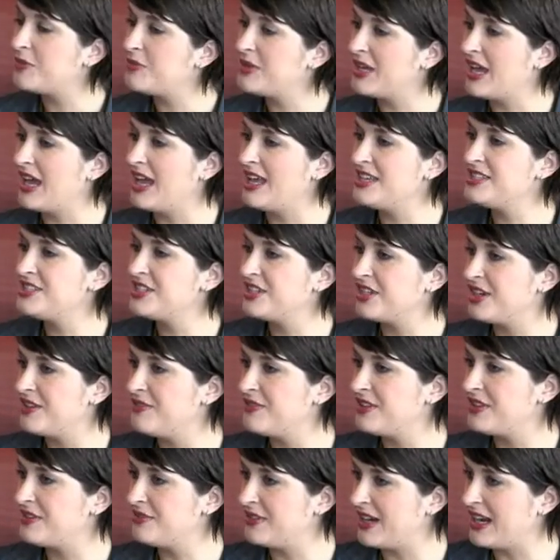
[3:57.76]
Bob, you're handing
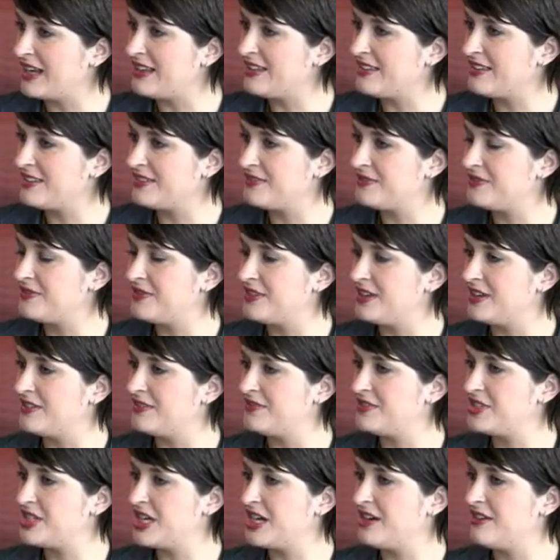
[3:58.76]
over the reins
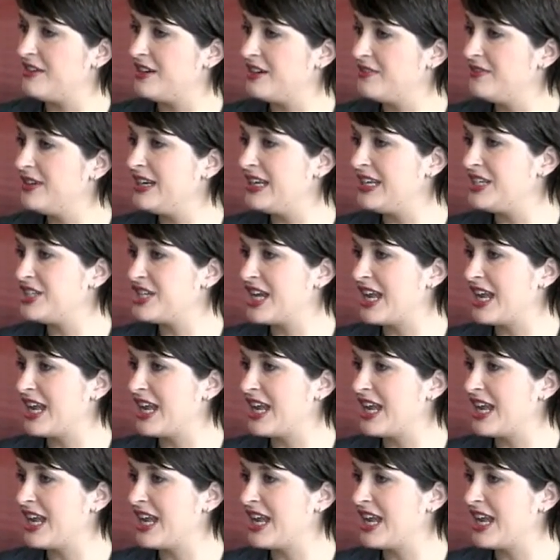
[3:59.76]
of chair at a really